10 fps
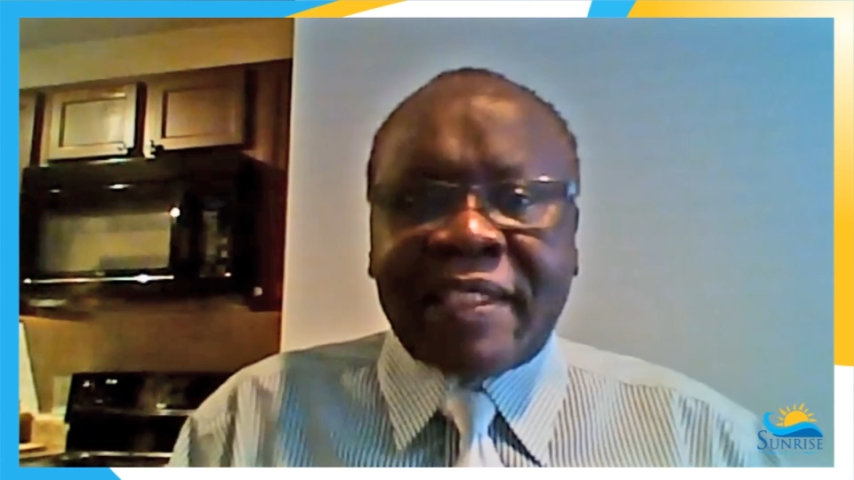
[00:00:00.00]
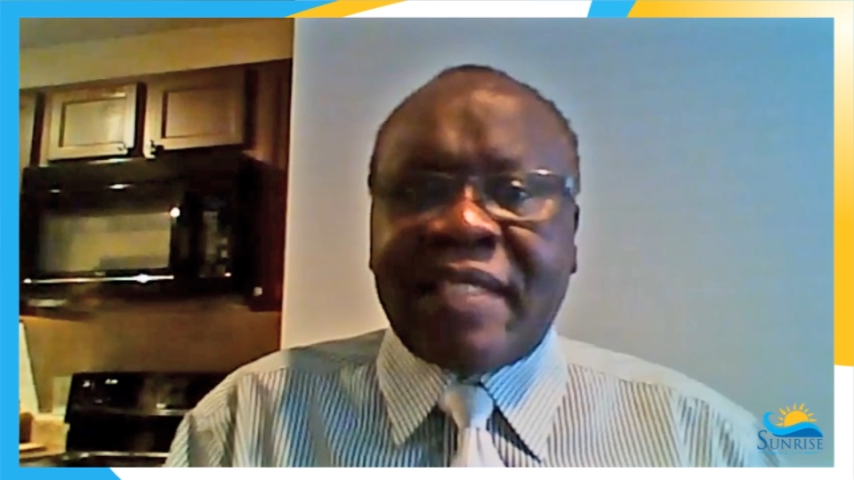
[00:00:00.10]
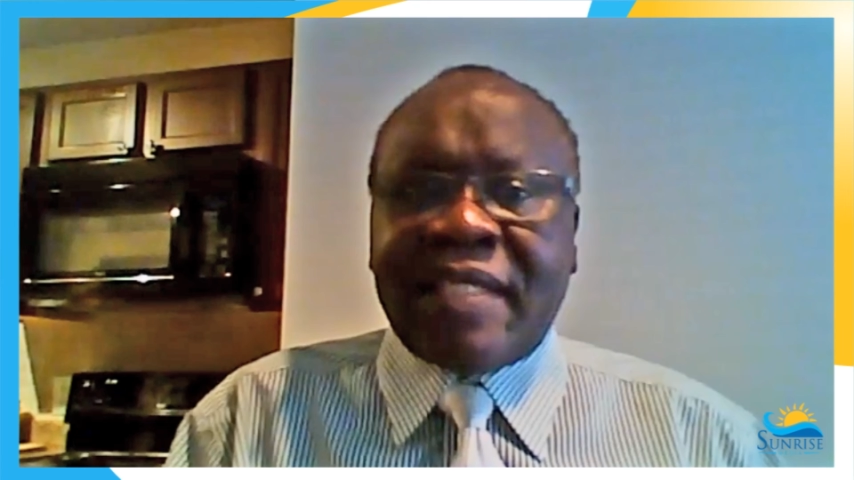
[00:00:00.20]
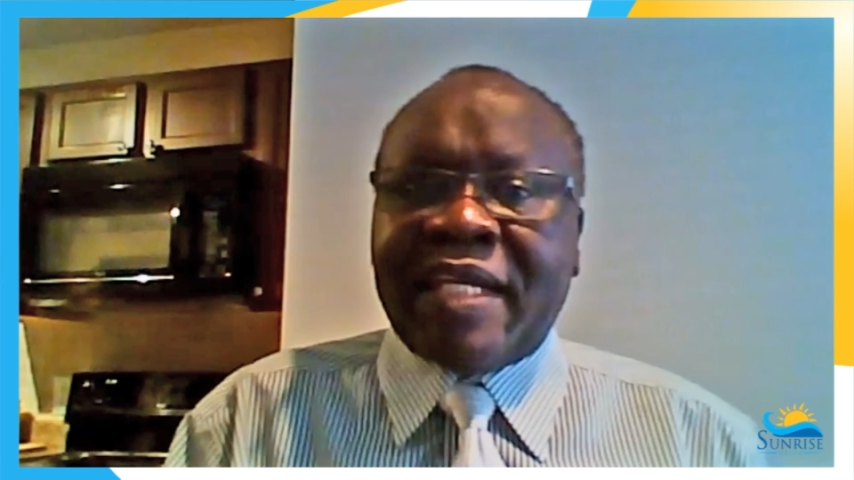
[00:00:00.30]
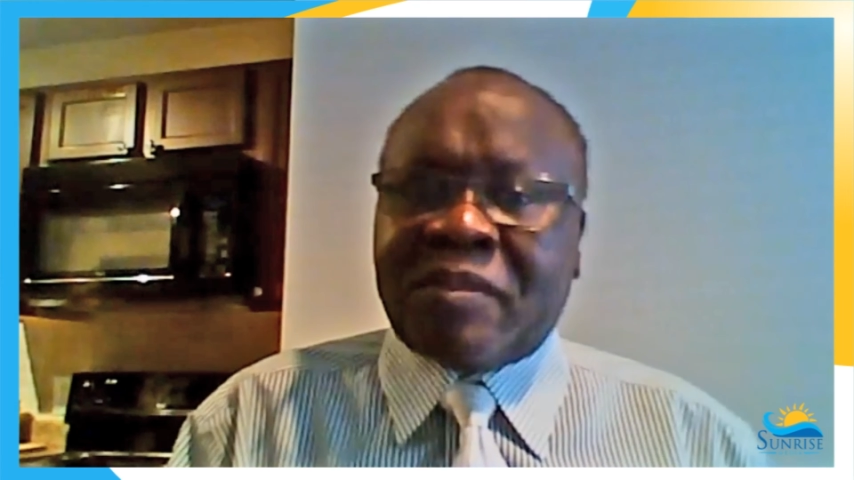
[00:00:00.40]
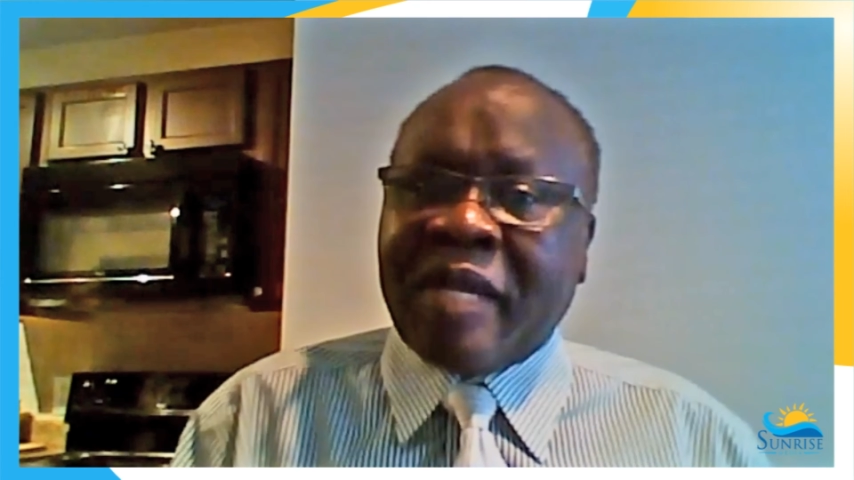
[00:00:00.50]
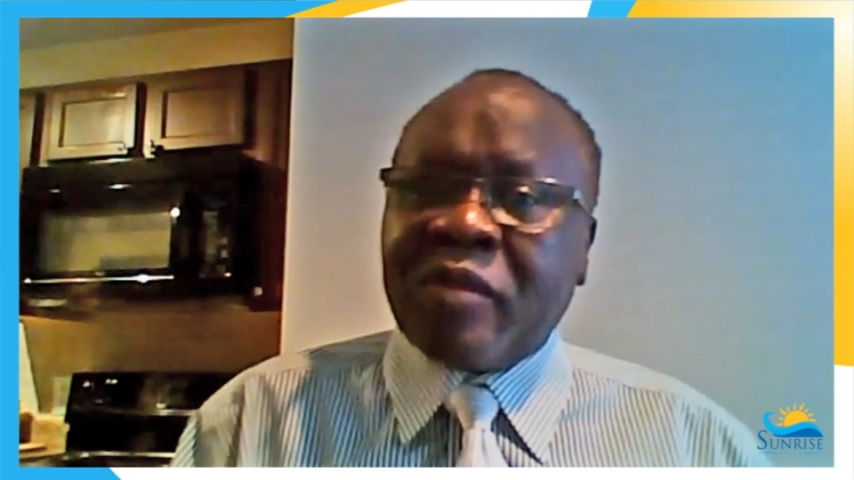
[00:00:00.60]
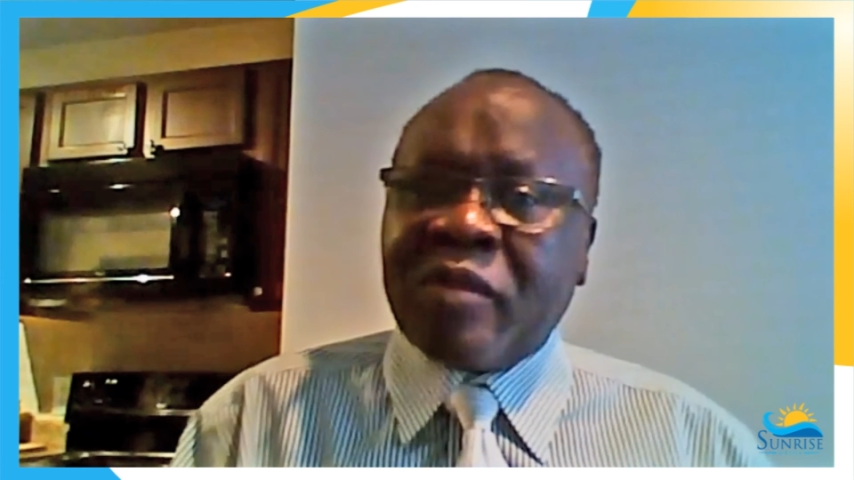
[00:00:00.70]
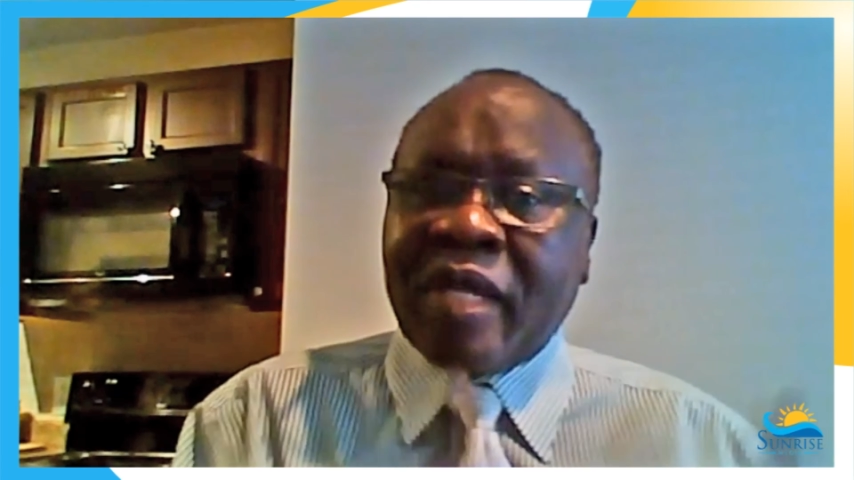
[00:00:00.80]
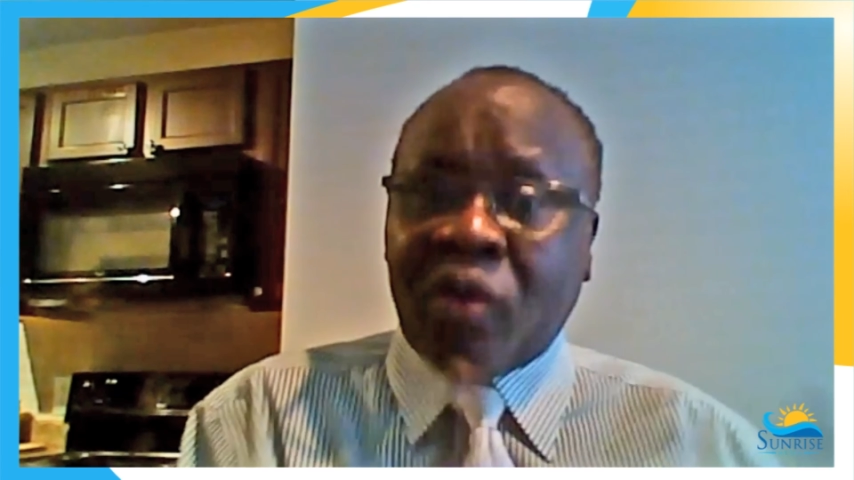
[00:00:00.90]
themselves
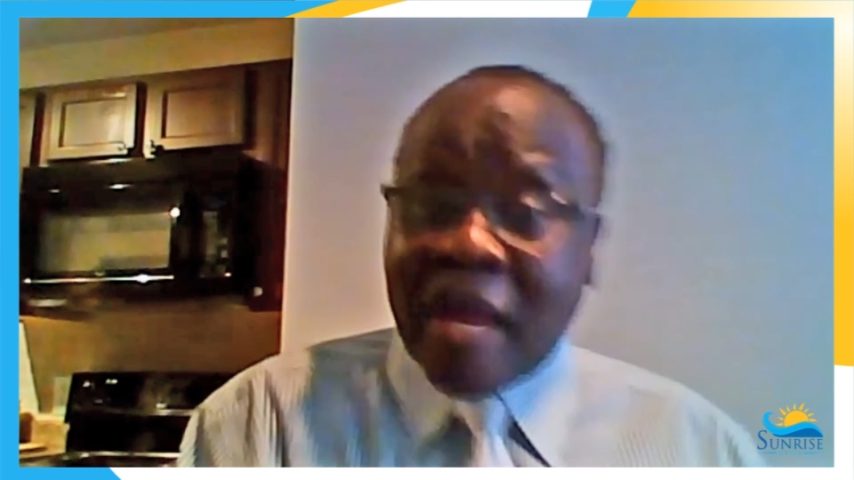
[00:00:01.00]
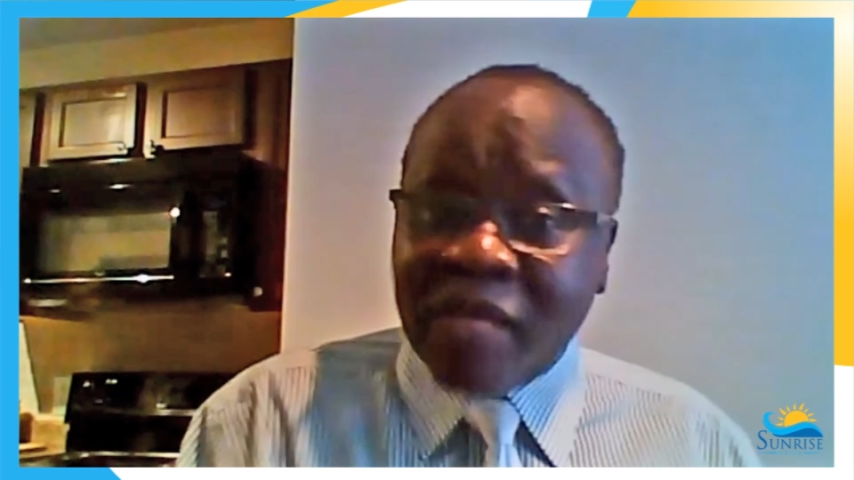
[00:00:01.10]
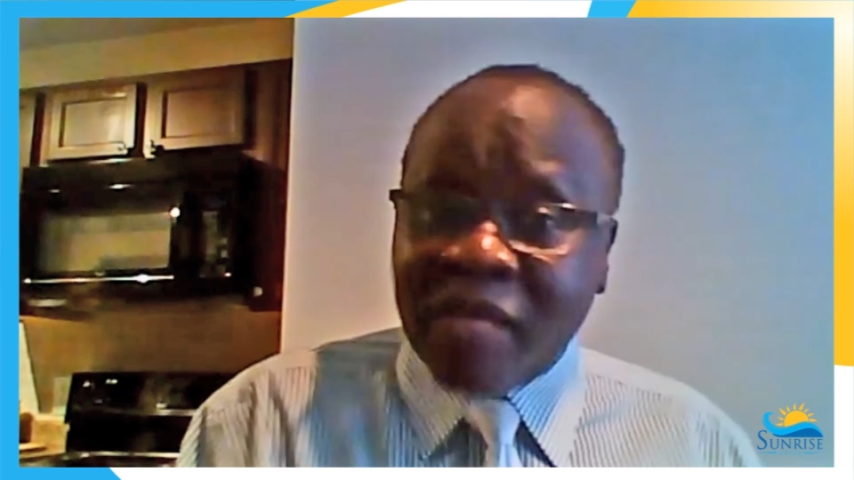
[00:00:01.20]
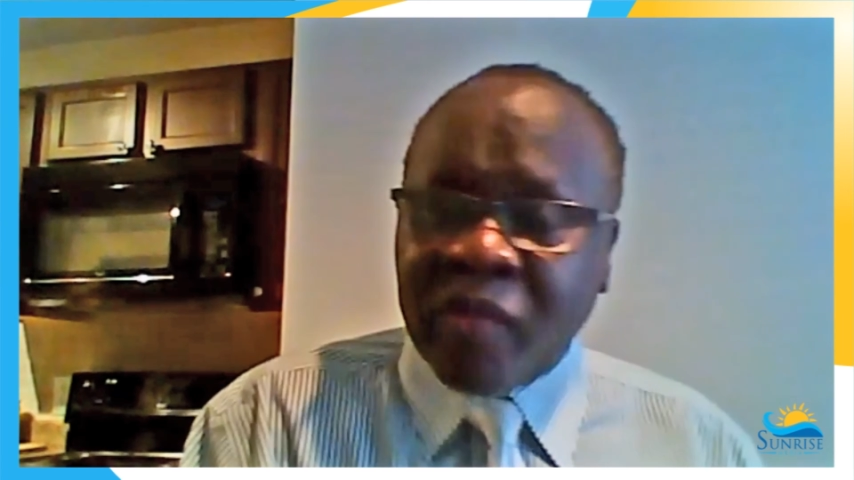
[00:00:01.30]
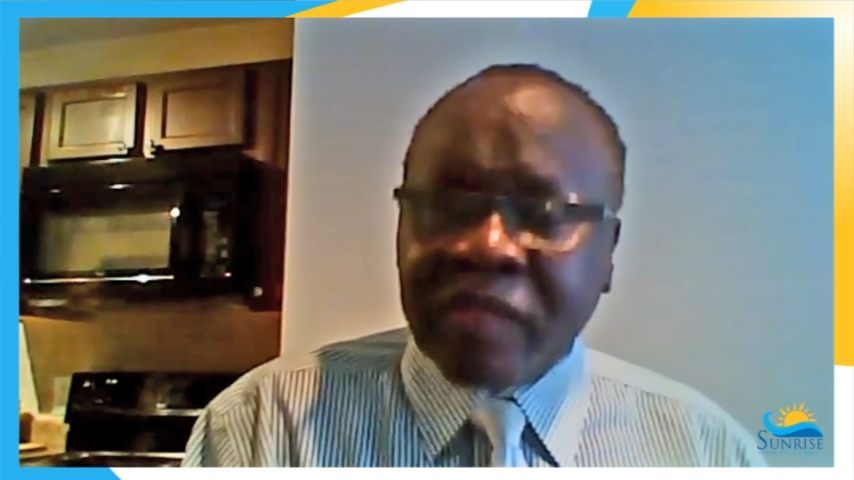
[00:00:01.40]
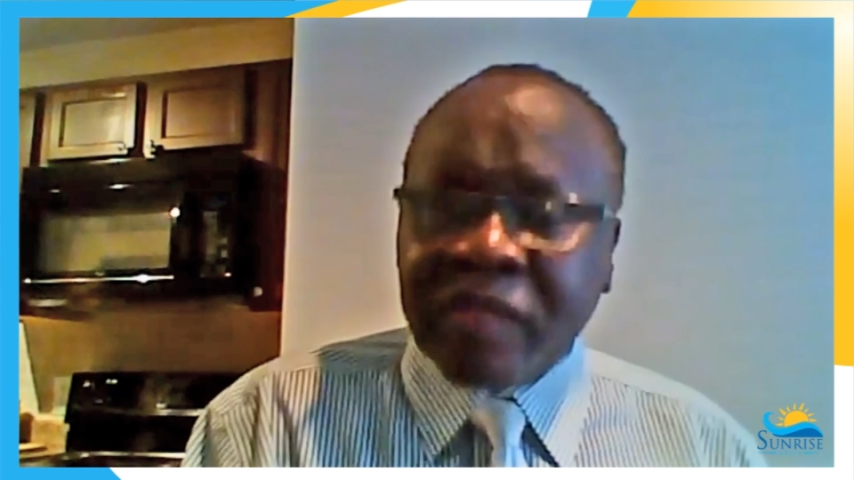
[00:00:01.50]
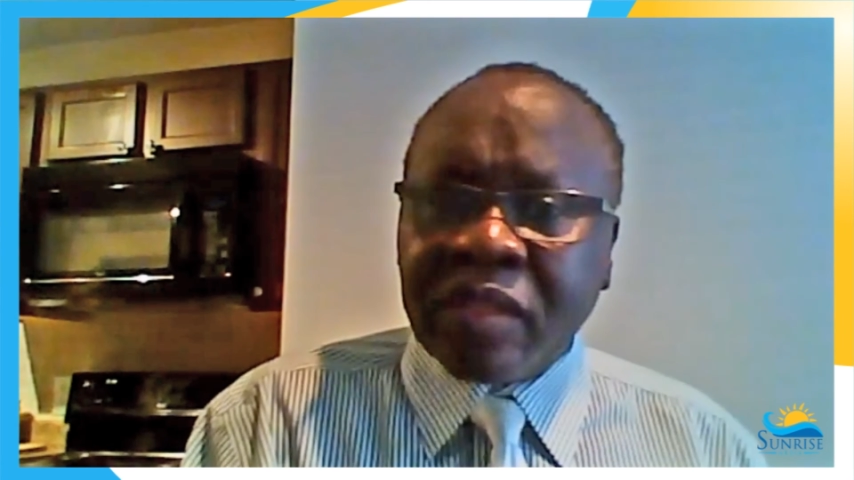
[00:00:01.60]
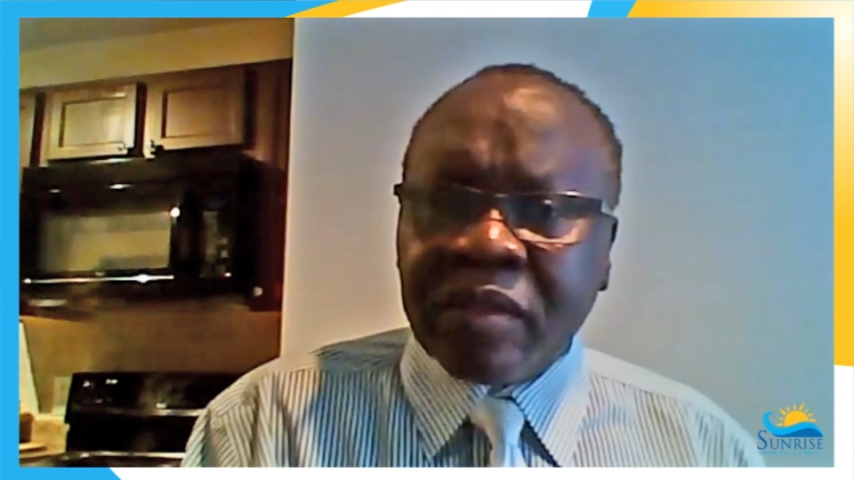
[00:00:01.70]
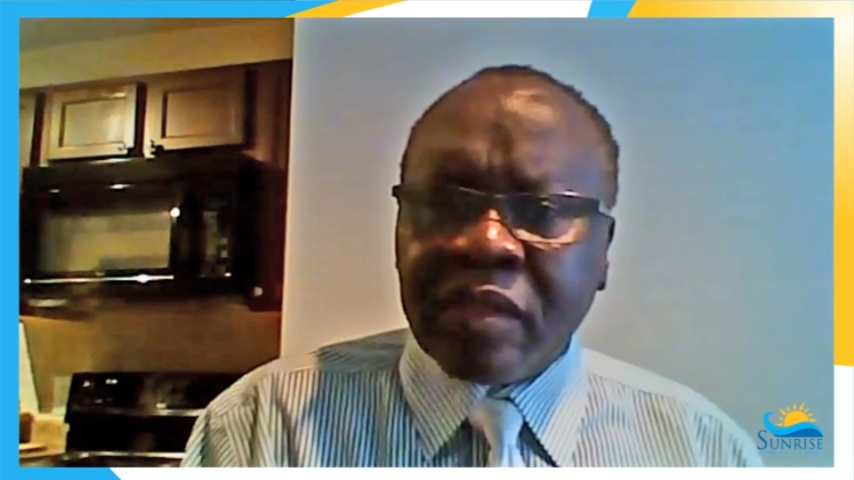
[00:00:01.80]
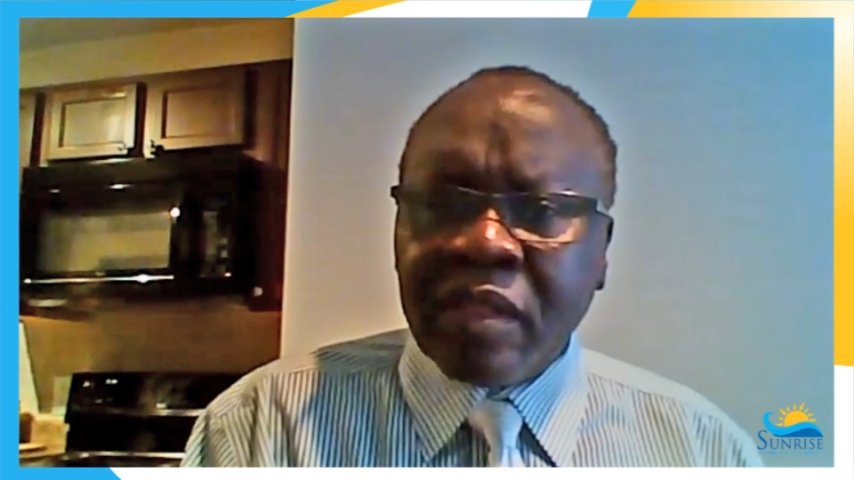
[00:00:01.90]
the right questions?